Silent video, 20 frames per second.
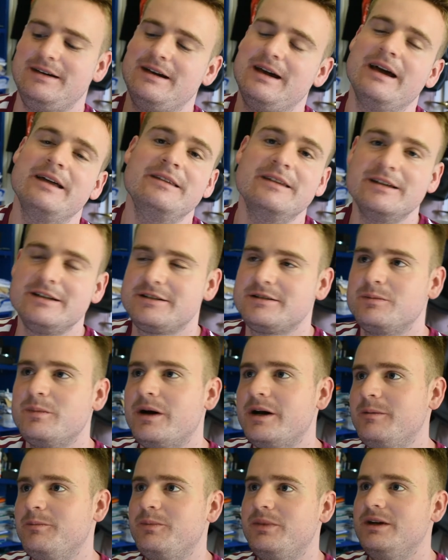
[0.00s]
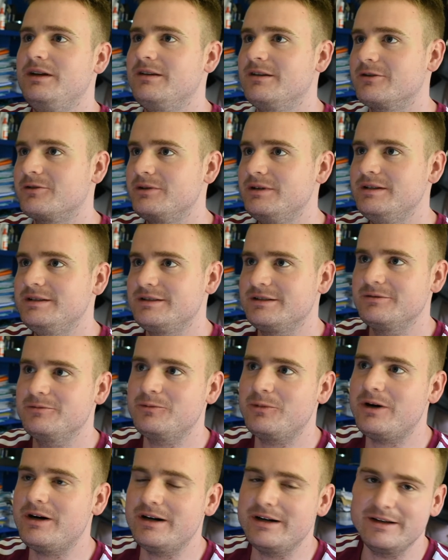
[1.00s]
And this might be the reason
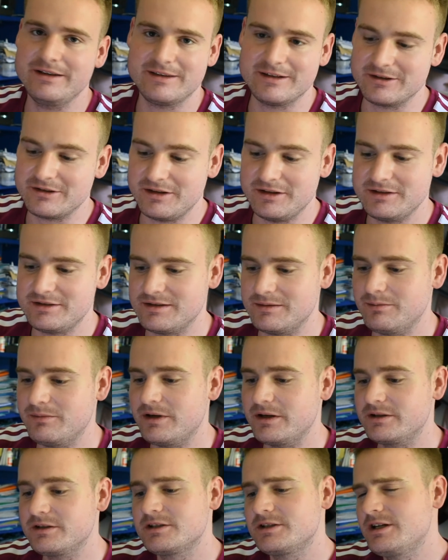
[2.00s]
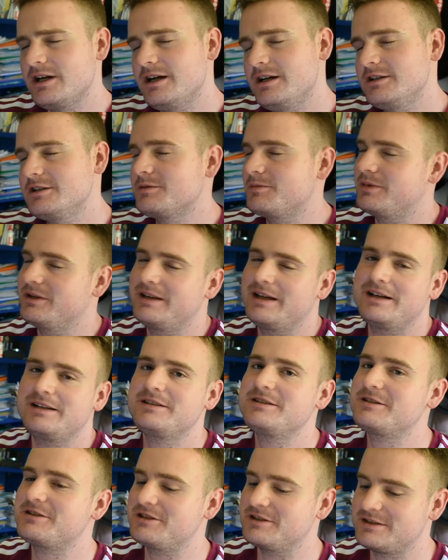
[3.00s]
why there isn't much change, but
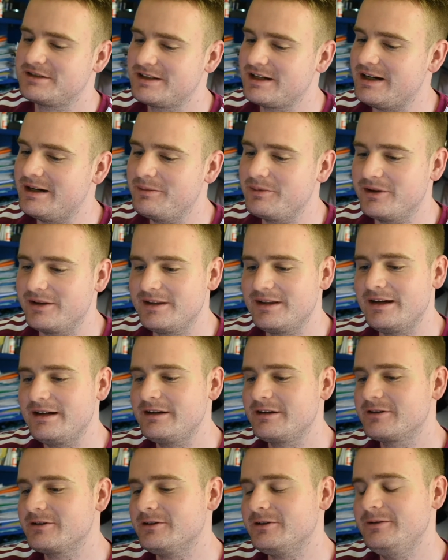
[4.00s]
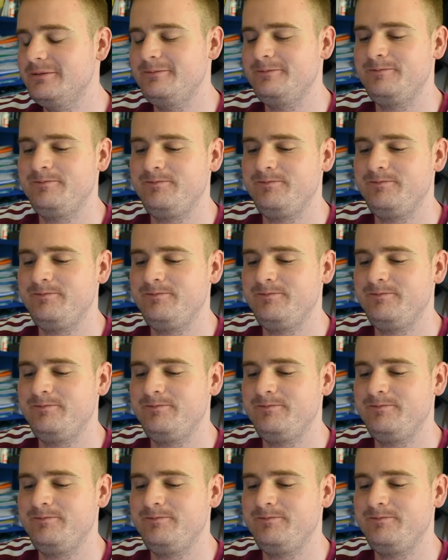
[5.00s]
that's just hypothetical.